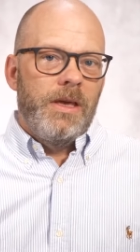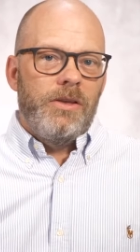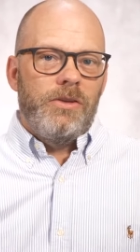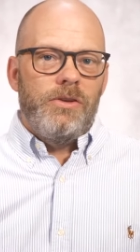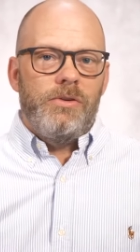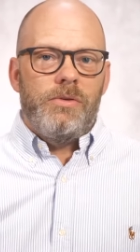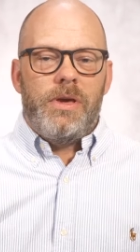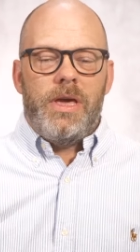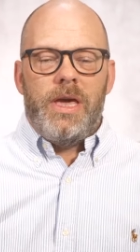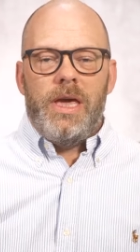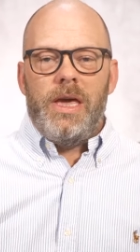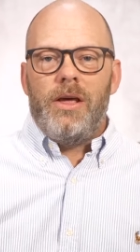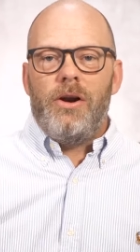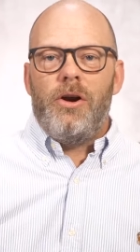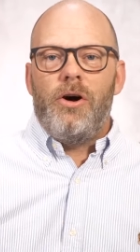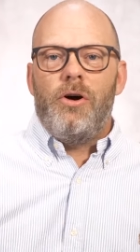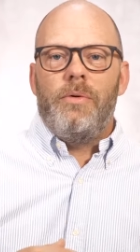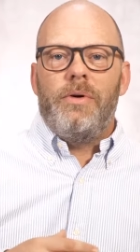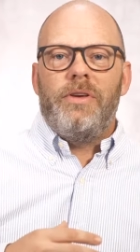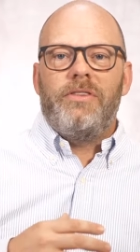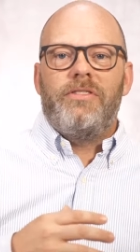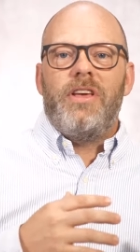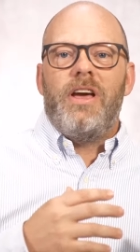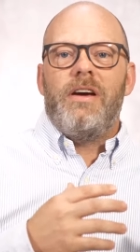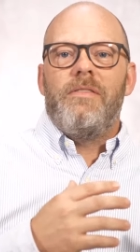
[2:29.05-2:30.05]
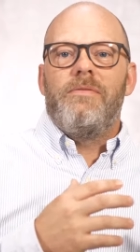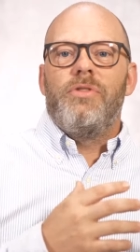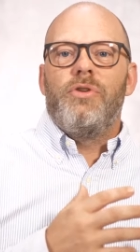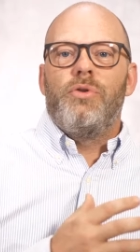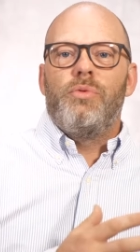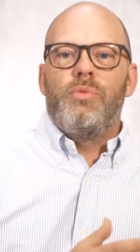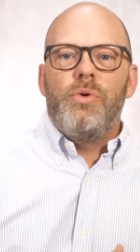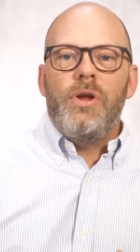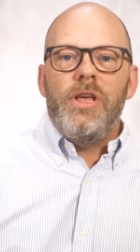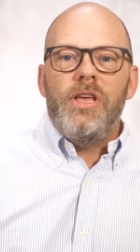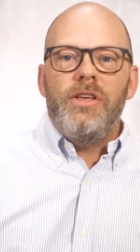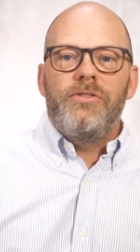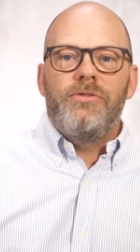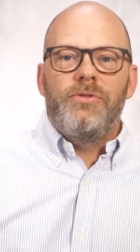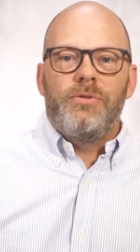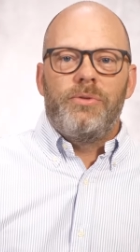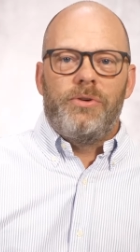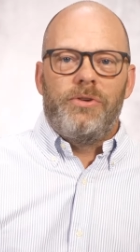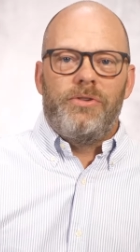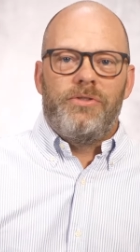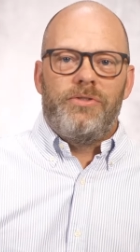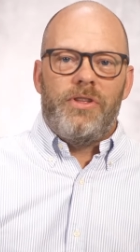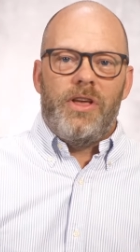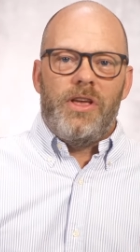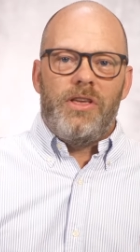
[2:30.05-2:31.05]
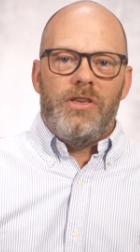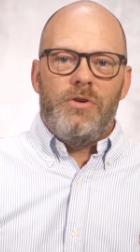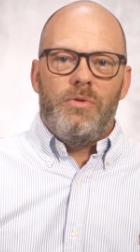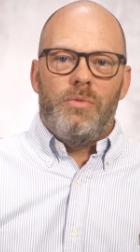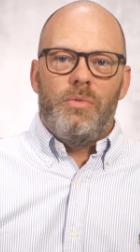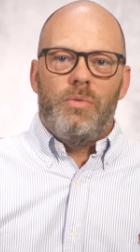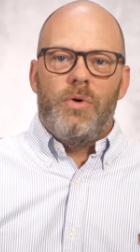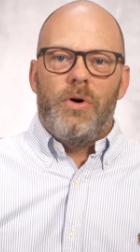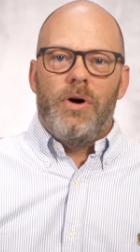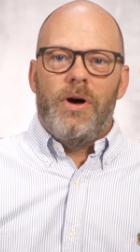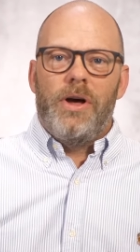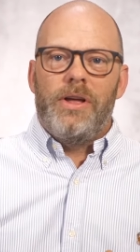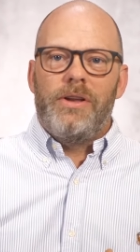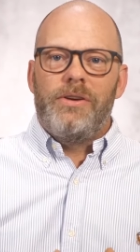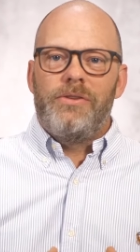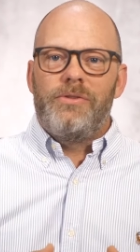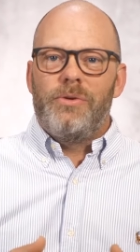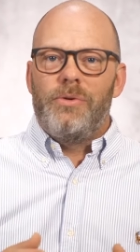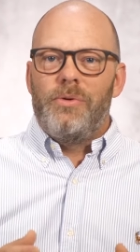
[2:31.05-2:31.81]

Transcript: You can't always have the resource that you want,